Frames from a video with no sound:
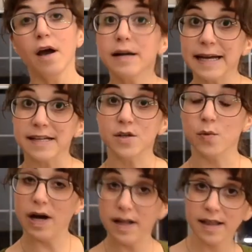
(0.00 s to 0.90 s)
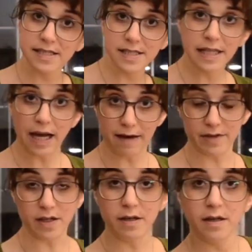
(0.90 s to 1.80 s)
Okay, so while that's in the
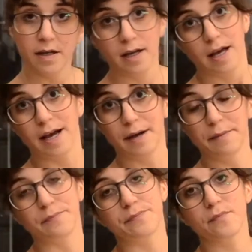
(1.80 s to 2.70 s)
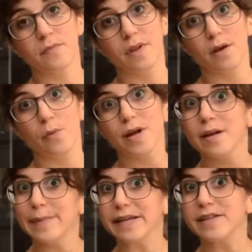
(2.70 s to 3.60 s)
oven, we're
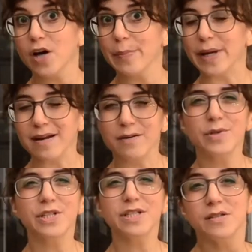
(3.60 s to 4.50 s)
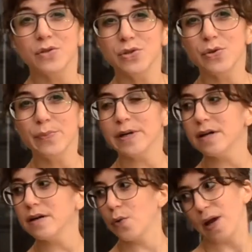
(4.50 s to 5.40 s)
going to make the topping, which is
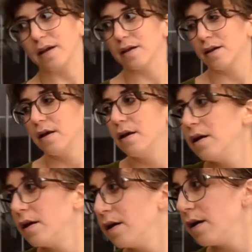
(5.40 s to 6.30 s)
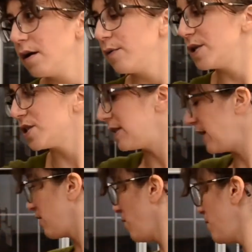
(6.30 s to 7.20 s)
super quick. We just
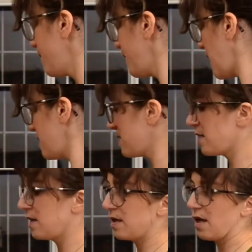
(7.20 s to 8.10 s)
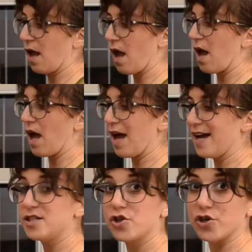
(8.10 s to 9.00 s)
need cornflakes
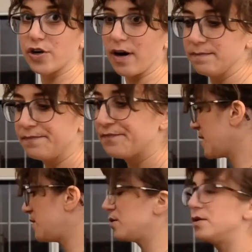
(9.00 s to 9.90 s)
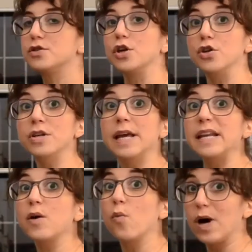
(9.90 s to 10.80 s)
and sugar. So you
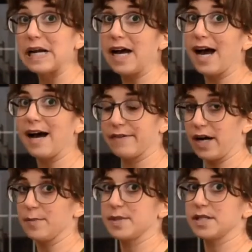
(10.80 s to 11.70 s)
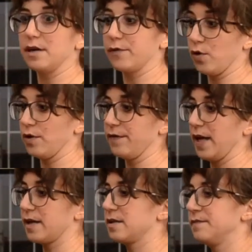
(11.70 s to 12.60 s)
need 1.5 cups of
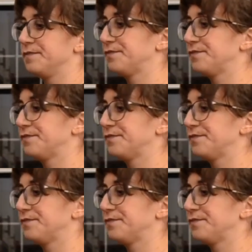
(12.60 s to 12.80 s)
cornflakes.